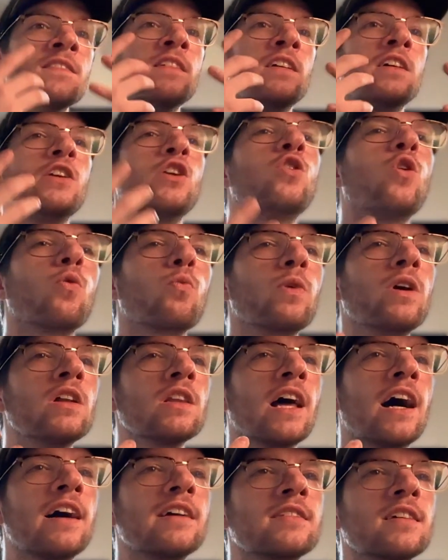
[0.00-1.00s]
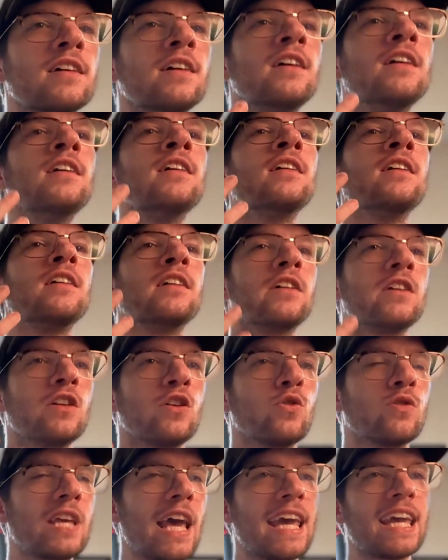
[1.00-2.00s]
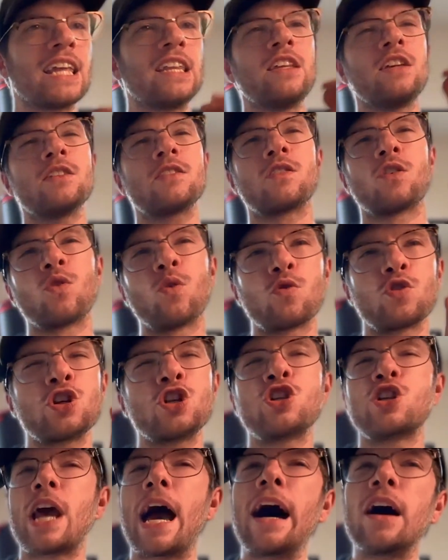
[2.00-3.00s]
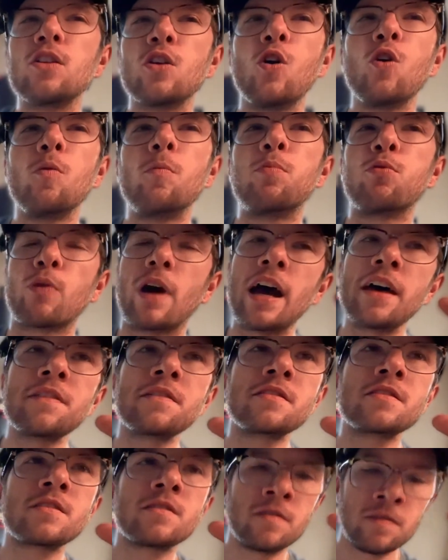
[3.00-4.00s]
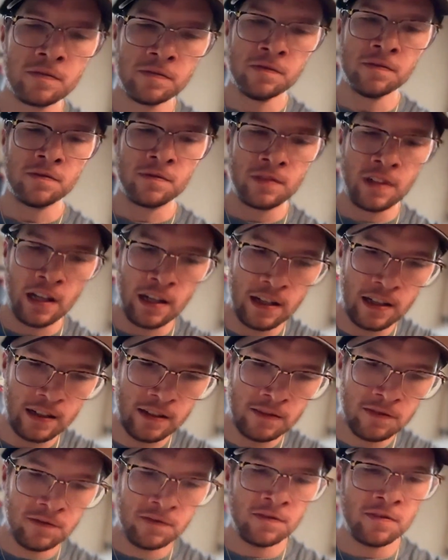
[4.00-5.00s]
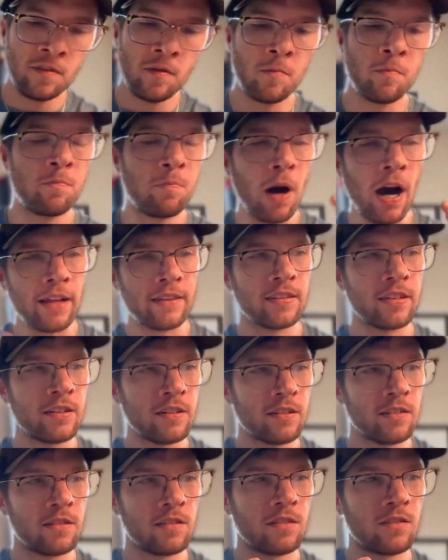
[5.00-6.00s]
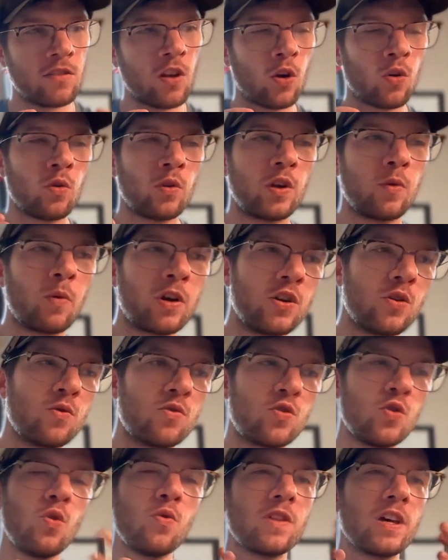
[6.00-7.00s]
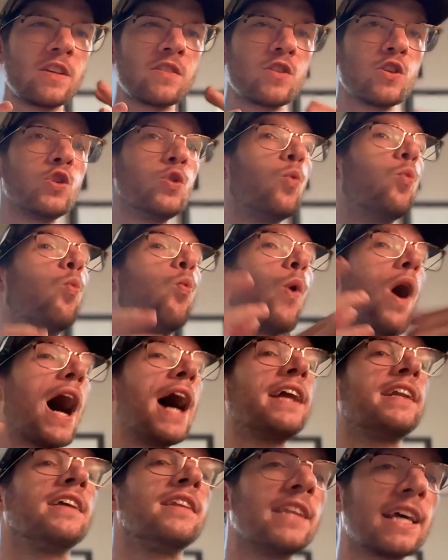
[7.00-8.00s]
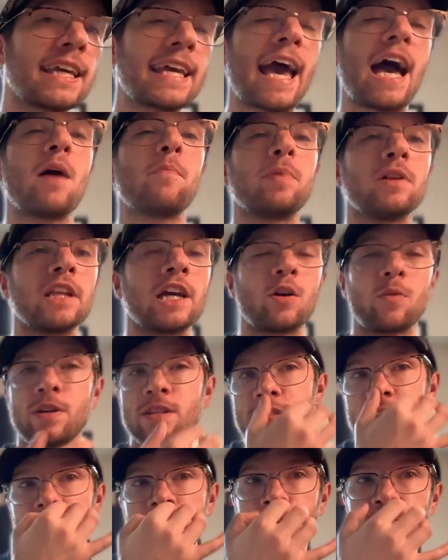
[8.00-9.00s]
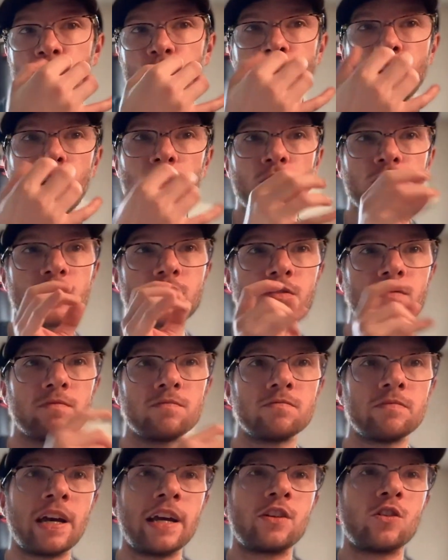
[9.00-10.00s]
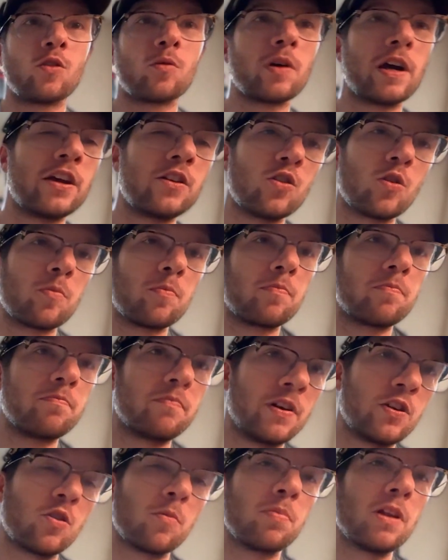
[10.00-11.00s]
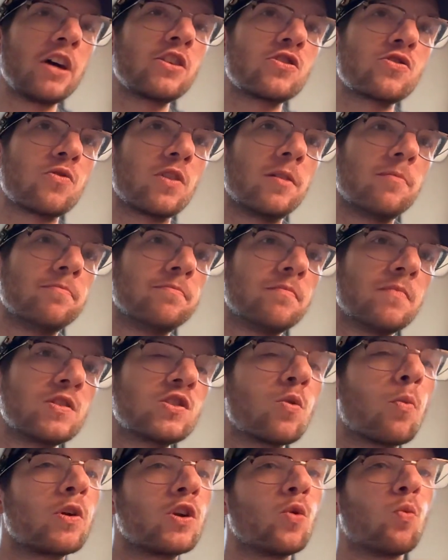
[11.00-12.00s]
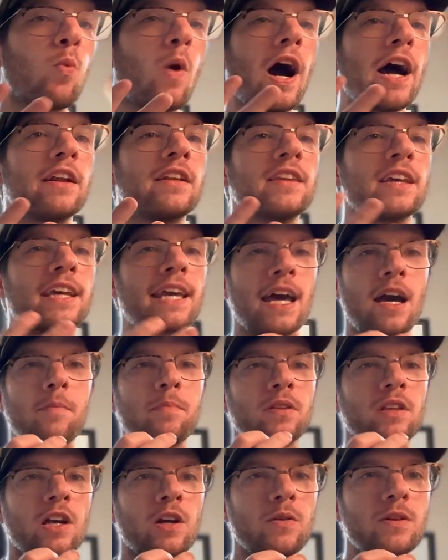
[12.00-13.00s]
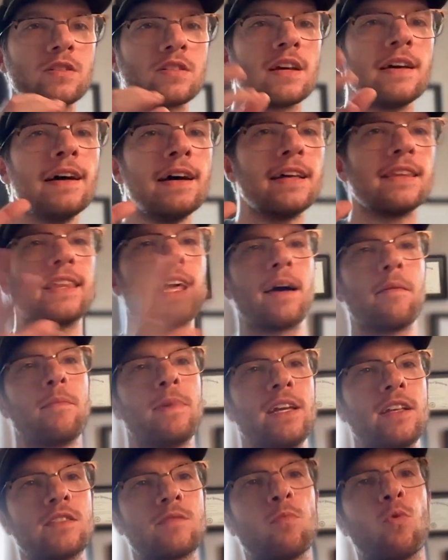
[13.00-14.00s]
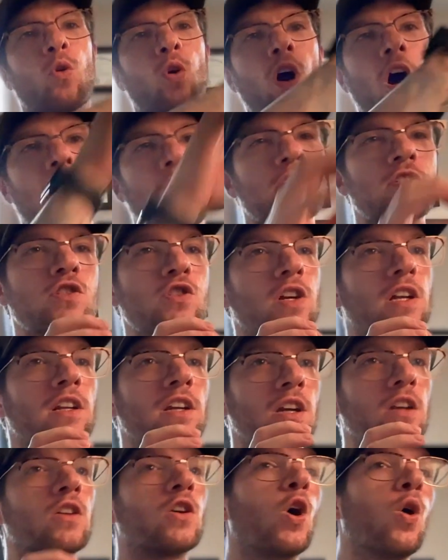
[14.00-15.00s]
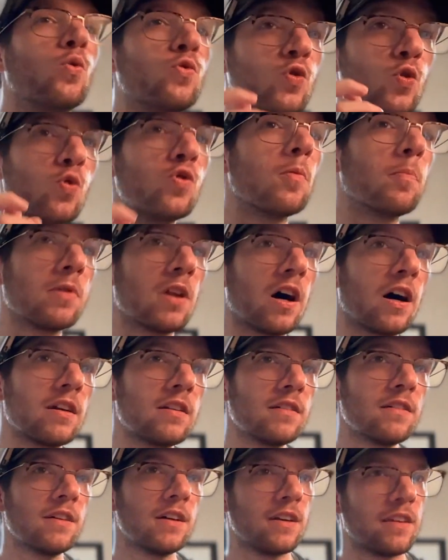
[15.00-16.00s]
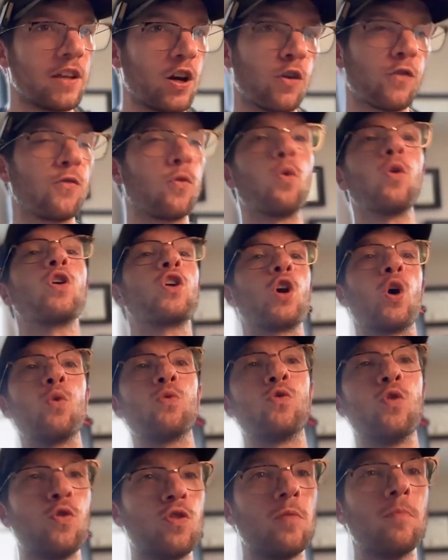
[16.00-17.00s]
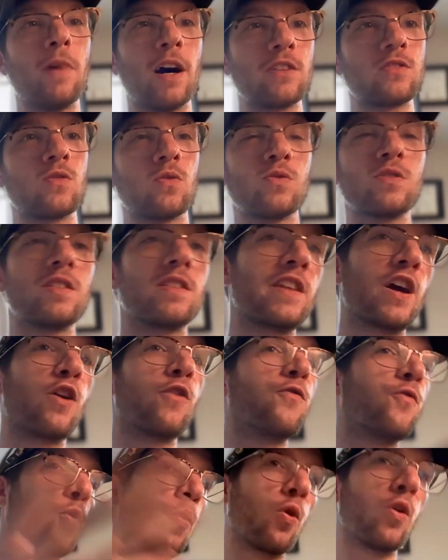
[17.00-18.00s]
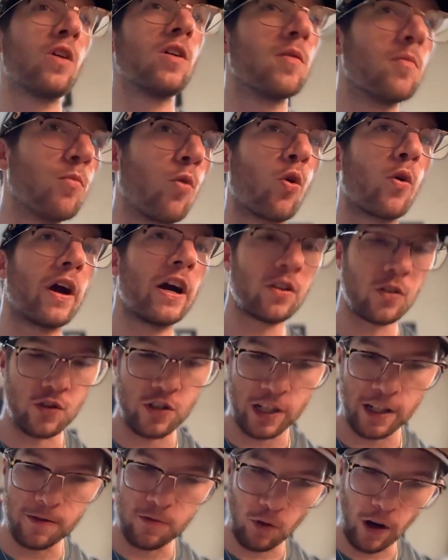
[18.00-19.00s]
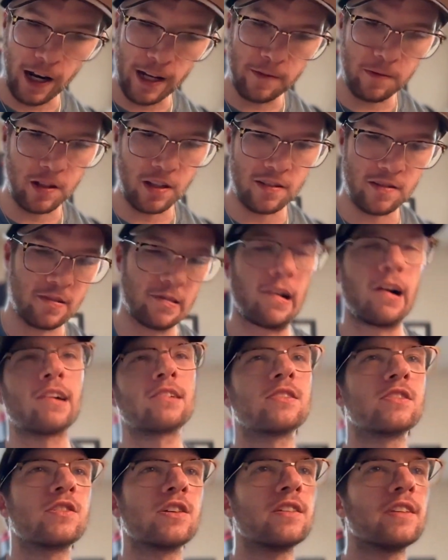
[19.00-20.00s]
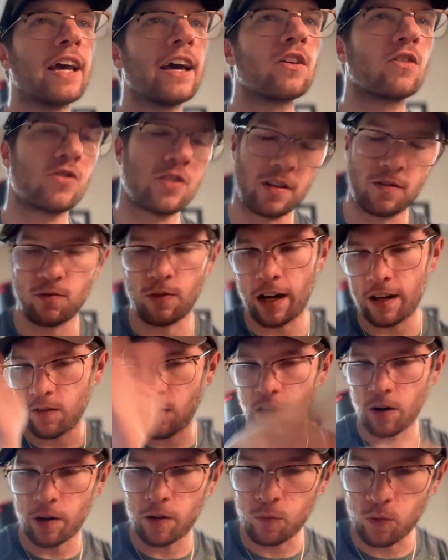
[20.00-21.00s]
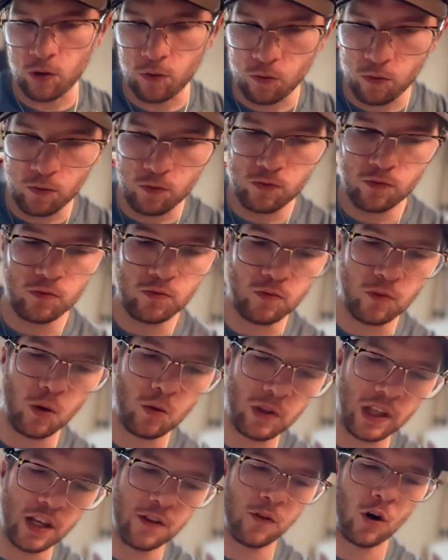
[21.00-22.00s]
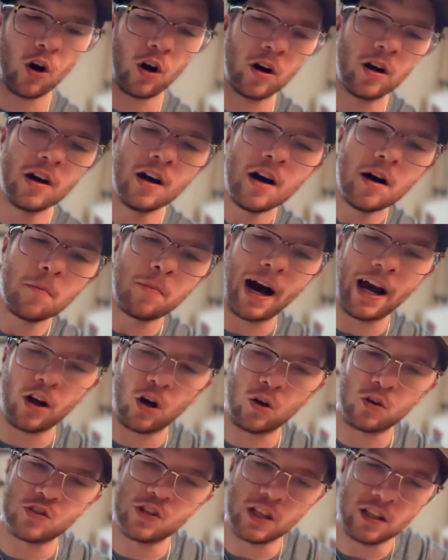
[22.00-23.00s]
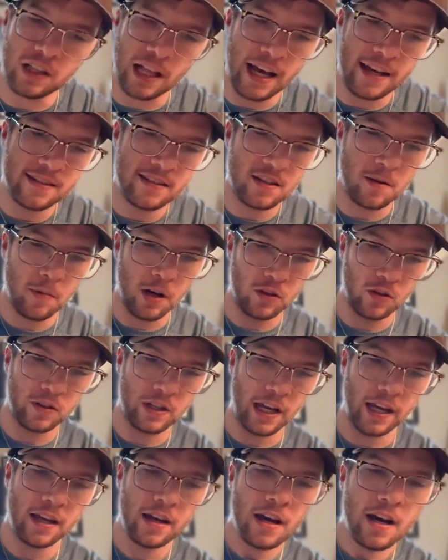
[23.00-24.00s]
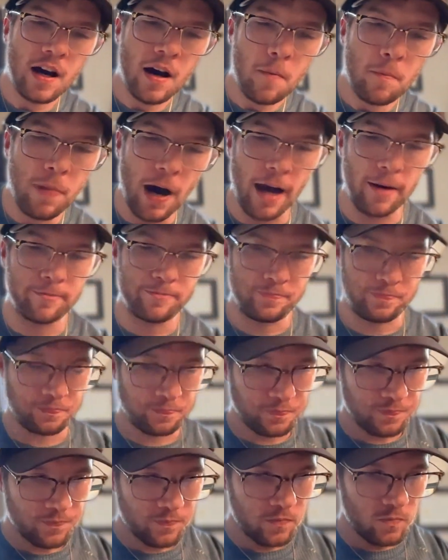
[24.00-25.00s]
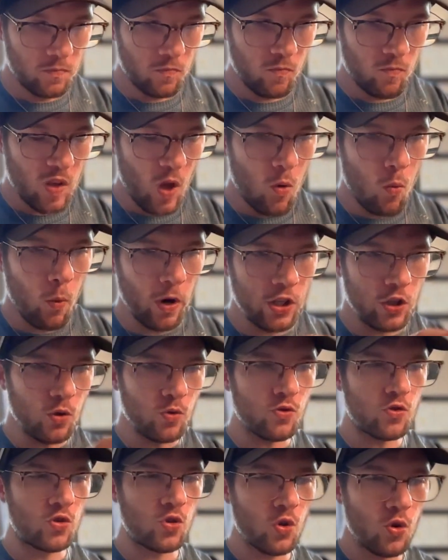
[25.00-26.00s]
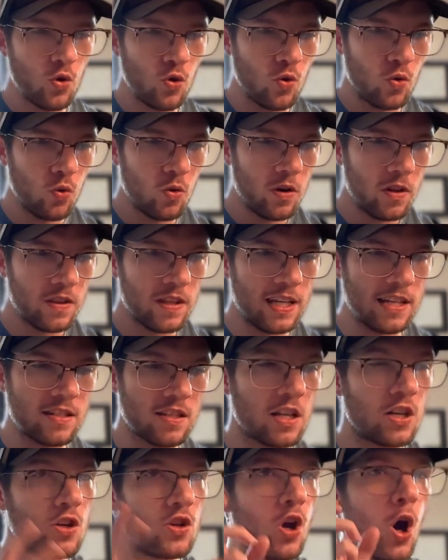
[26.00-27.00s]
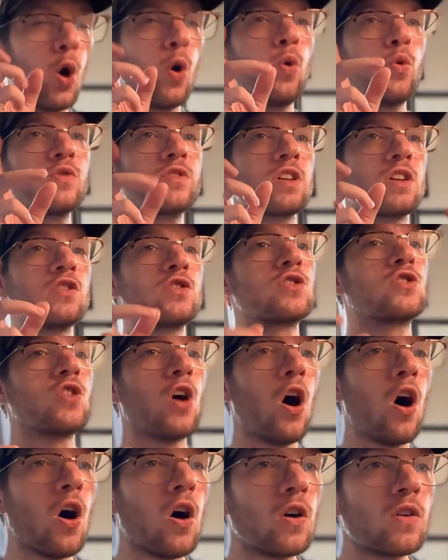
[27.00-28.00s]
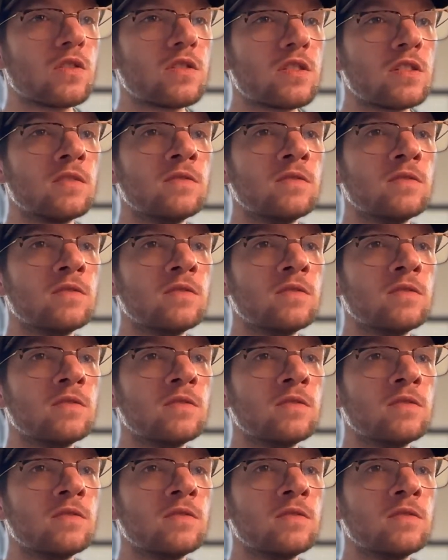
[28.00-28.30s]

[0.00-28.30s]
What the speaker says: you don't realize you're taking these little shallow breaths. But not only when you do this, you widen the capillaries in your nose and your bloodstream. So when you widen the capillaries, that means more oxygen can go to the blood, therefore go to the muscles, therefore more energy, right? Because oxygen, energy, right? All right, we'll leave our biology class some other day. But when you do these nose songs,